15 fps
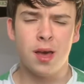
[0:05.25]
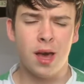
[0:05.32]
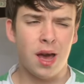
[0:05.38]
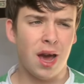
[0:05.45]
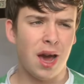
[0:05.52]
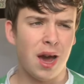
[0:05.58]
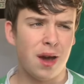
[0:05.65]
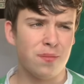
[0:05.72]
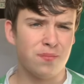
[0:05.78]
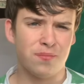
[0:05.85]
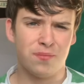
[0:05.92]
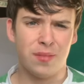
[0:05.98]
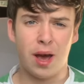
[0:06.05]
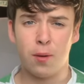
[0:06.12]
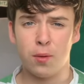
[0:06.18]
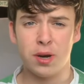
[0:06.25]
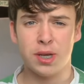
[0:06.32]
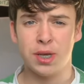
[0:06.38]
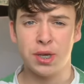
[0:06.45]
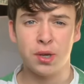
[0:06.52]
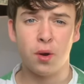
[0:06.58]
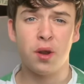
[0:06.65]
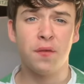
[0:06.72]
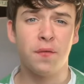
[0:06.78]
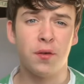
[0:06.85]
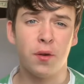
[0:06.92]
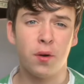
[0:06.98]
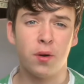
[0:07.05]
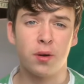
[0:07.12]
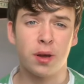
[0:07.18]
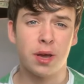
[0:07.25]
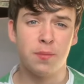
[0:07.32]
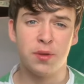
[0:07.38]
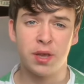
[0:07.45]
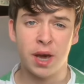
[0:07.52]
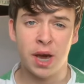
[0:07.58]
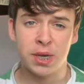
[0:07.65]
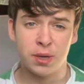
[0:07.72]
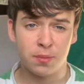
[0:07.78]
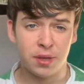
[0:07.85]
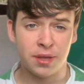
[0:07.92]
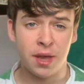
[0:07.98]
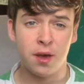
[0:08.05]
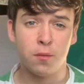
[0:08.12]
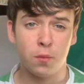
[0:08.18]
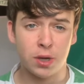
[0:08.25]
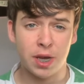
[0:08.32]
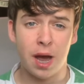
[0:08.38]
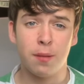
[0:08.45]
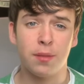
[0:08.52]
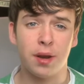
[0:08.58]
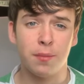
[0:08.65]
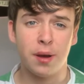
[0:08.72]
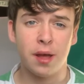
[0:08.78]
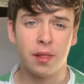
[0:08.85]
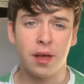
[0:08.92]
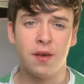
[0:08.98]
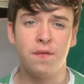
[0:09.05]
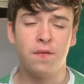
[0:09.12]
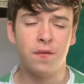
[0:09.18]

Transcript: I want to say sorry for not keeping you guys up to date on what's happening in my life.